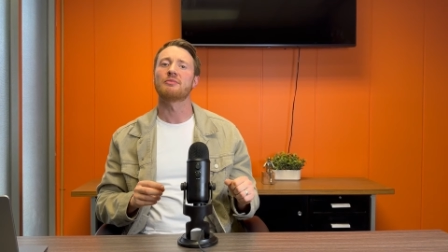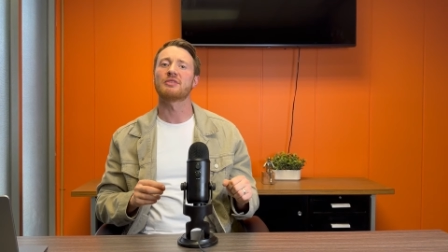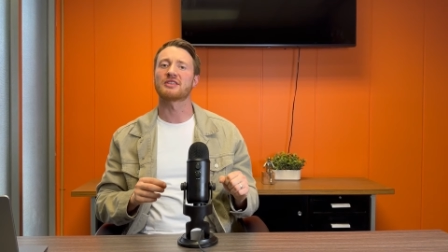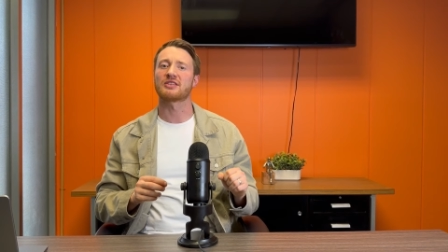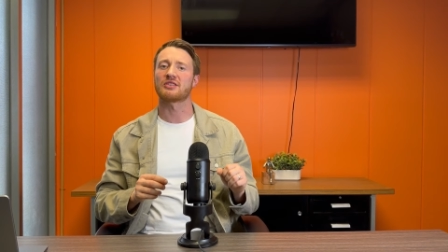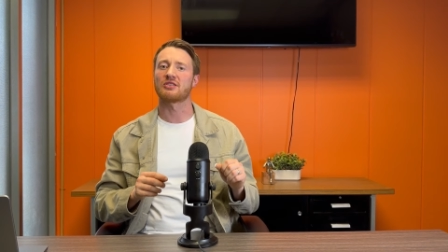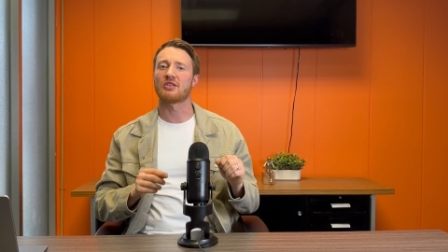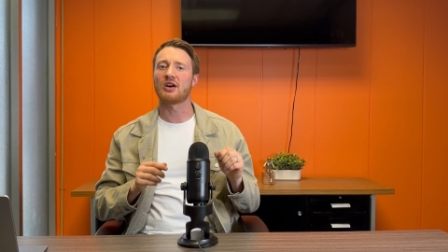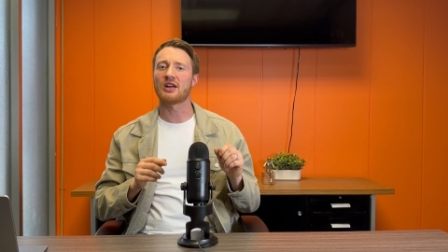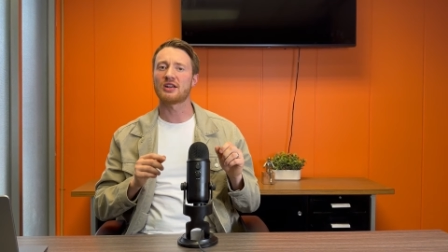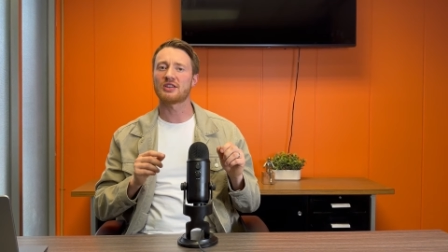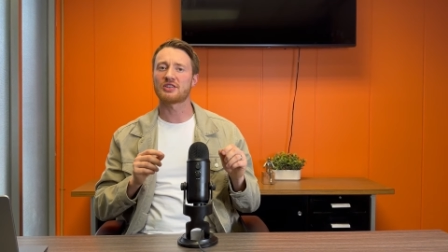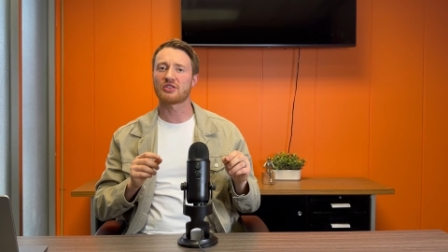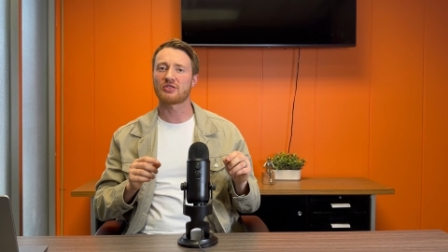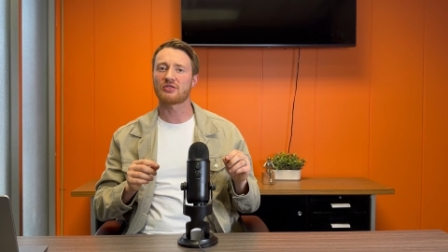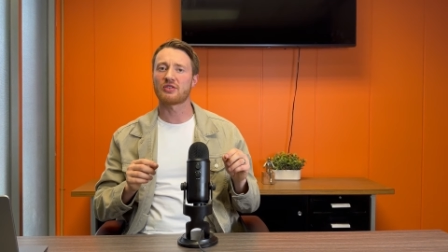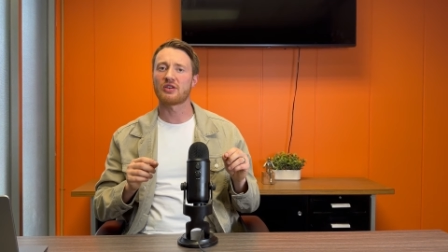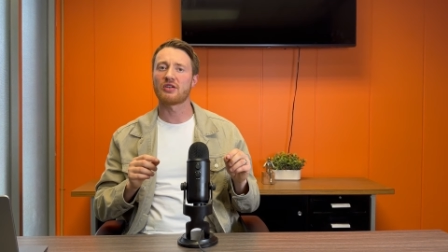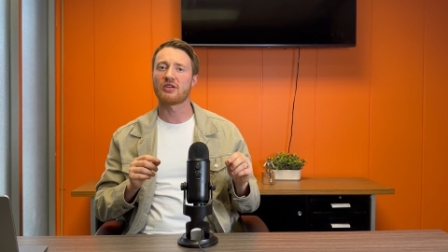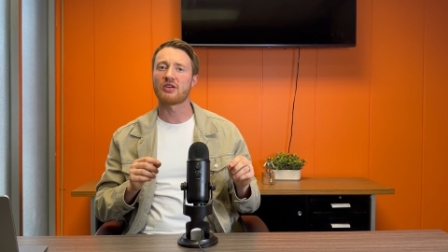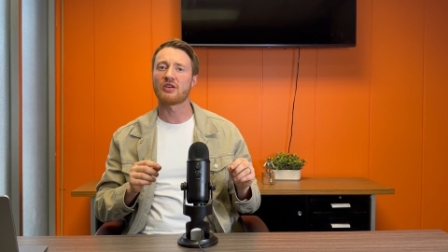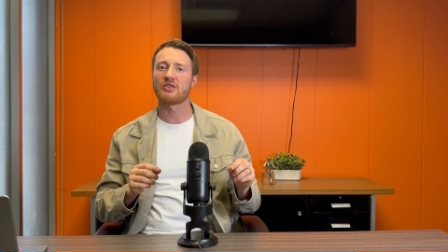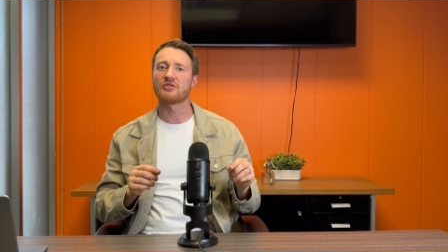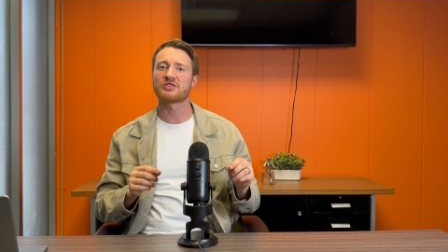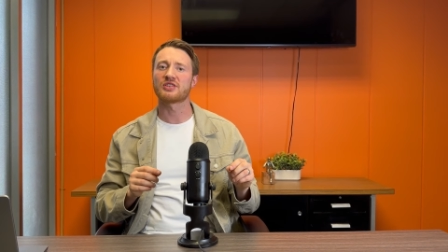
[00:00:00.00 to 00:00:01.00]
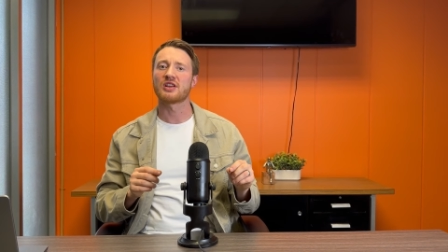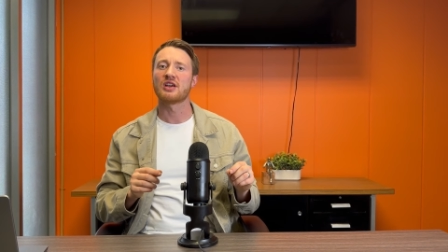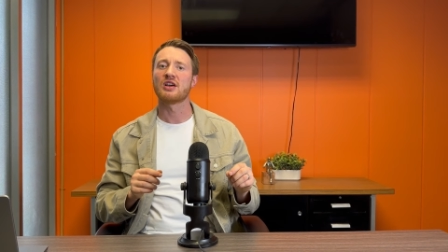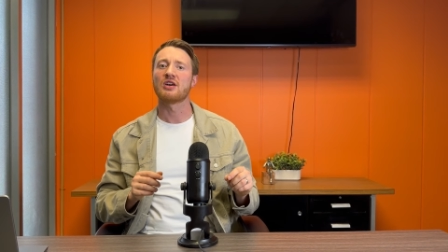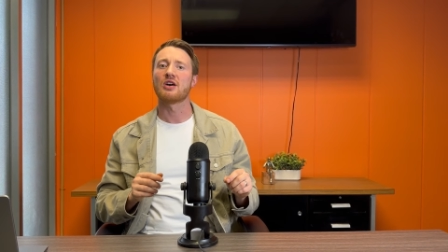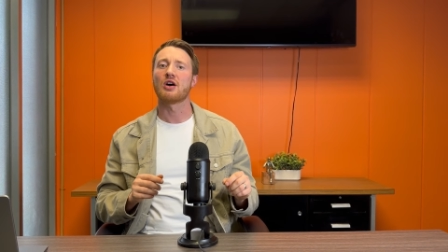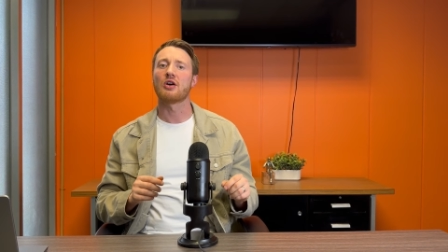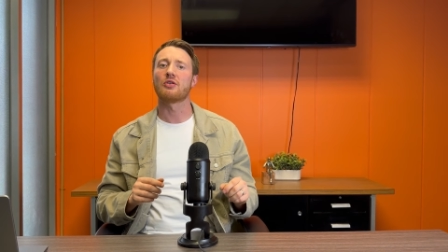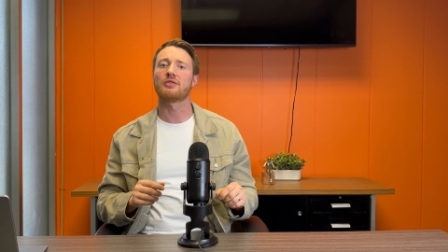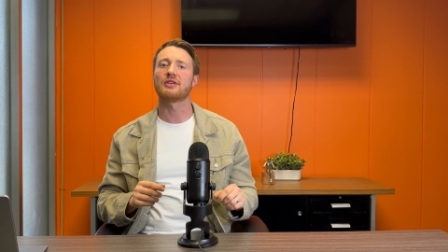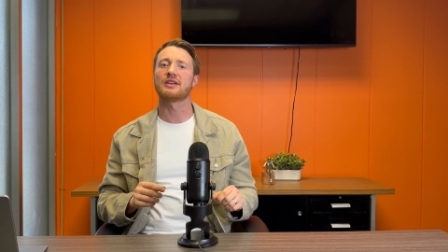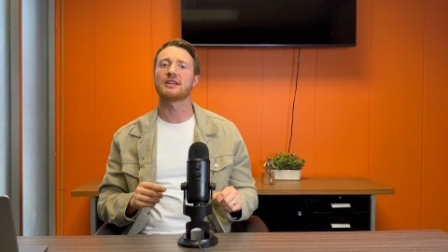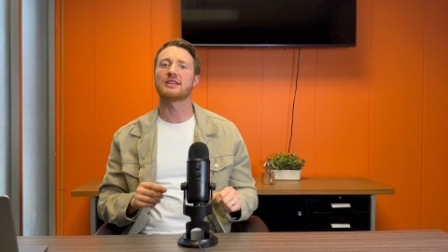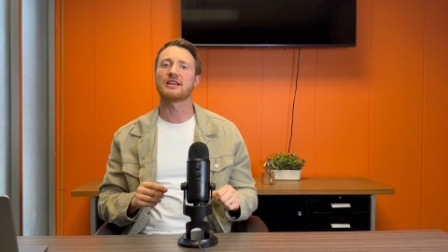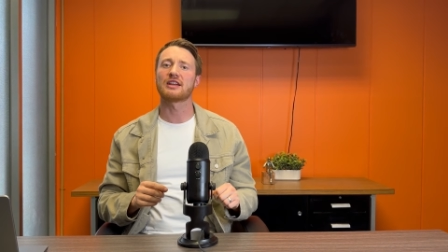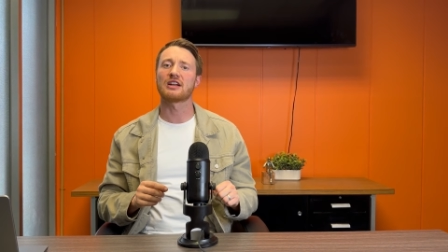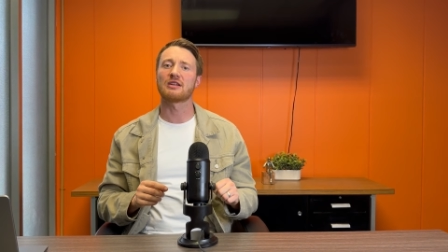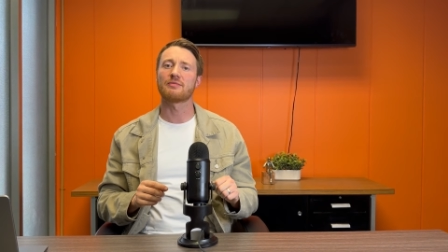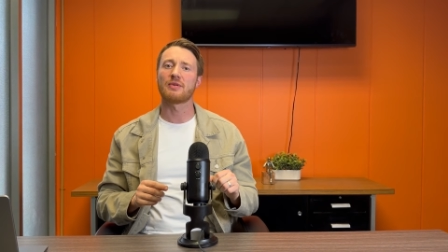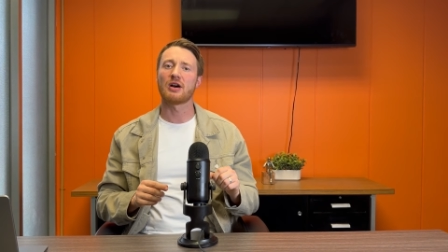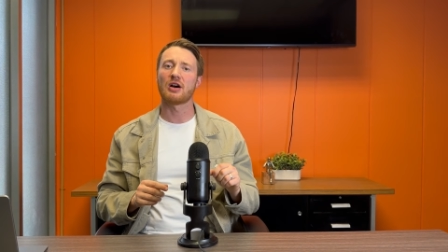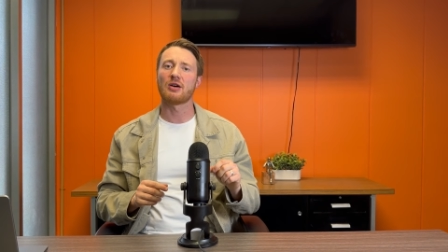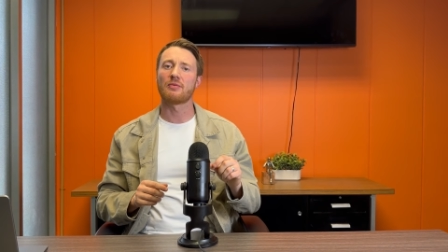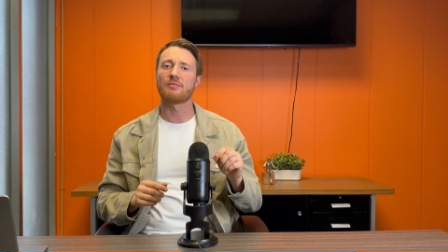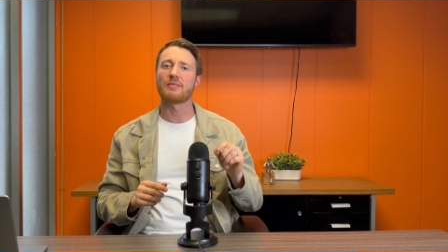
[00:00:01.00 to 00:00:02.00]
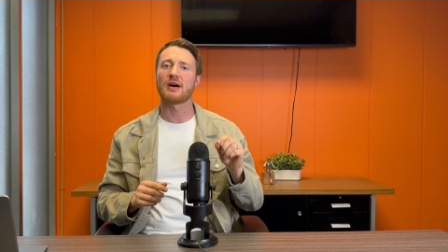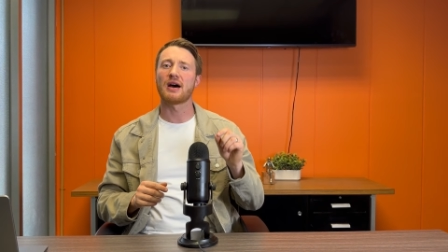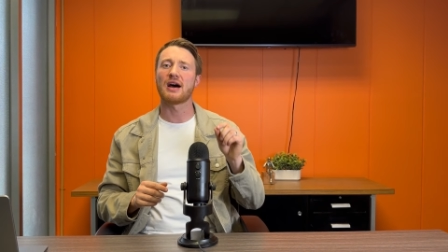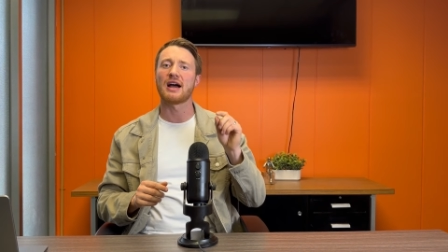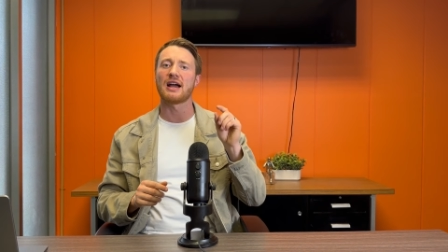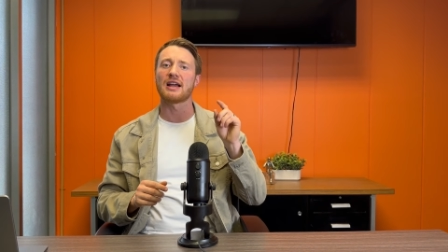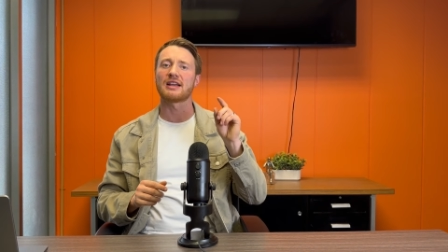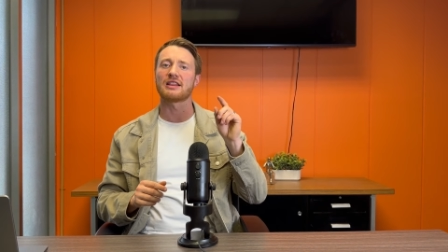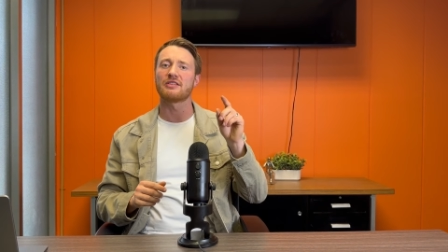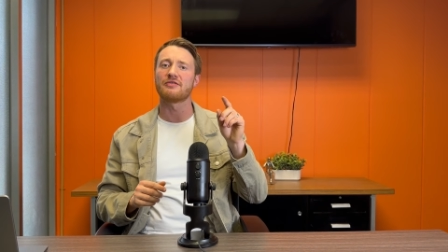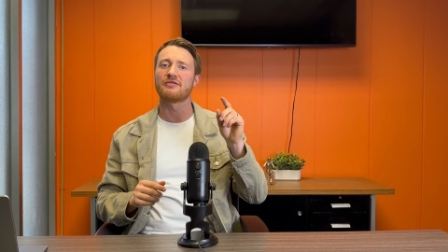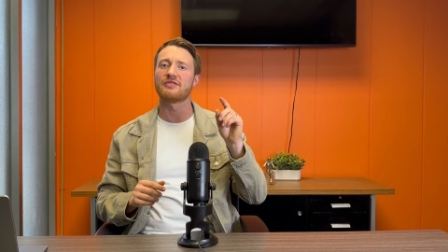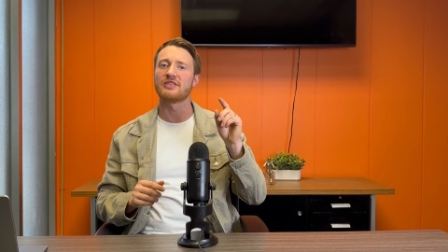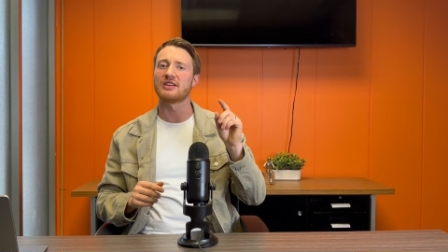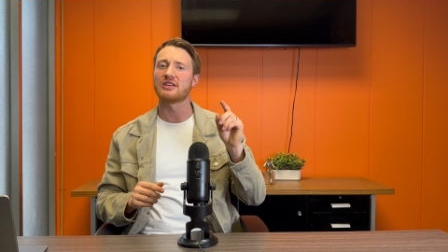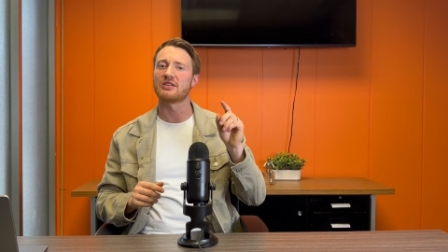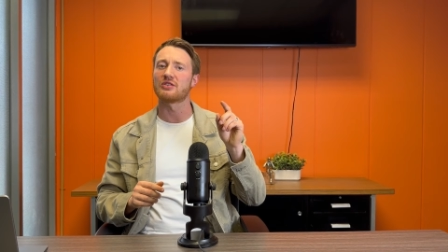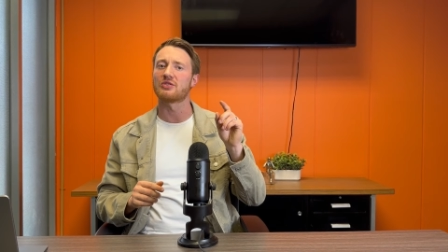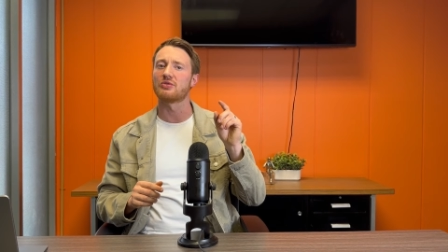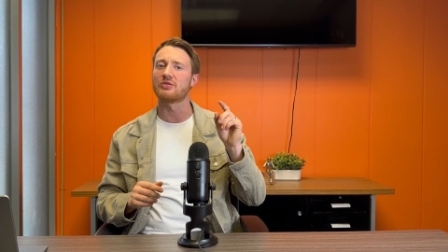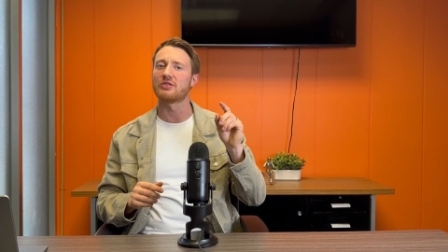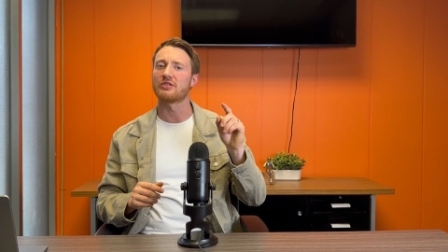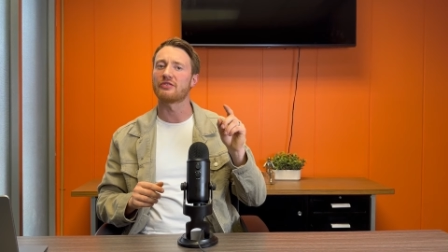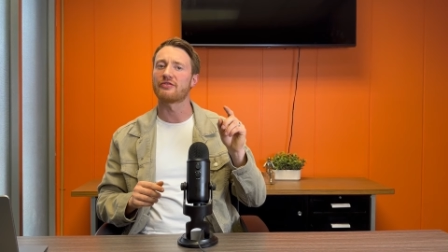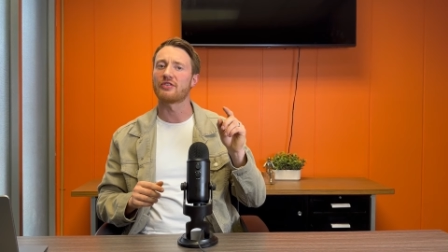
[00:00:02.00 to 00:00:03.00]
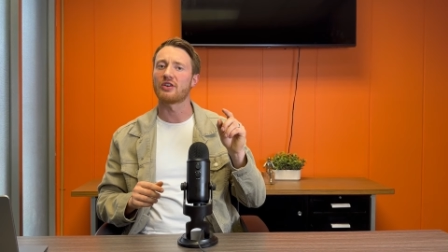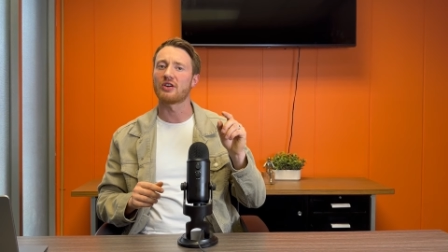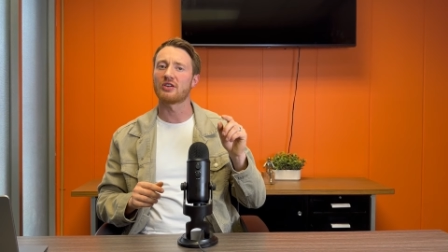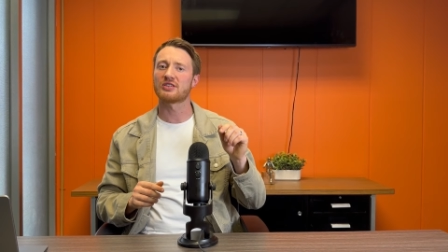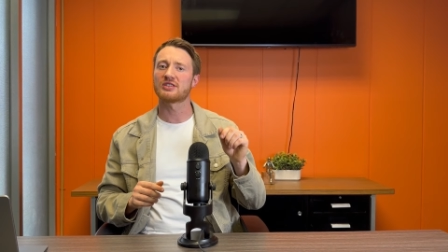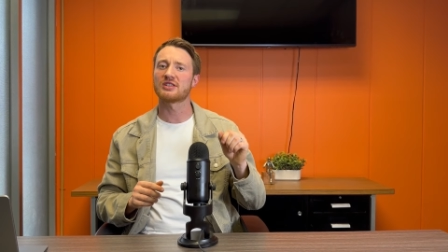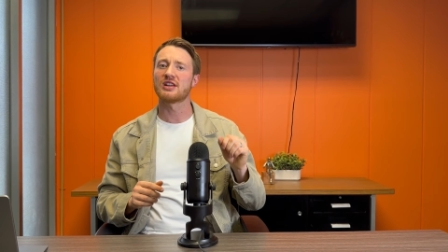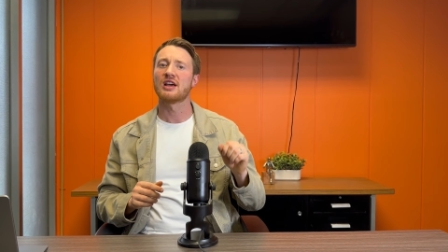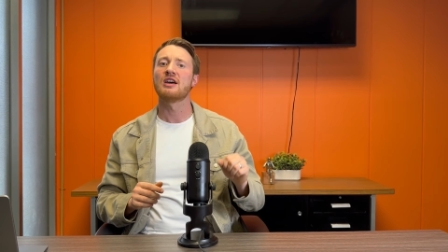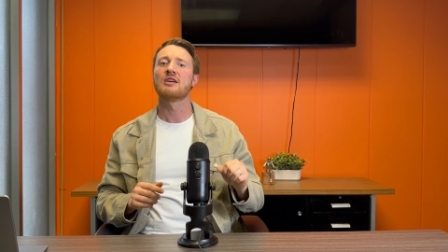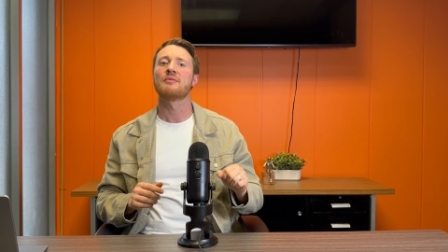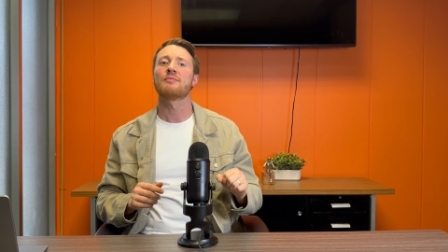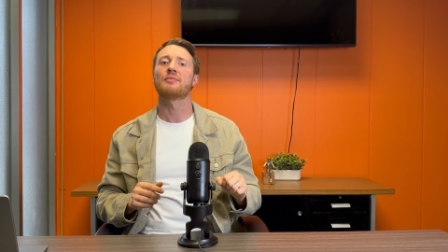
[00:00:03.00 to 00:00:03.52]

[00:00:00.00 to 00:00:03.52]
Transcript: Because a lot of Turo hosts only think about buying the vehicle at first,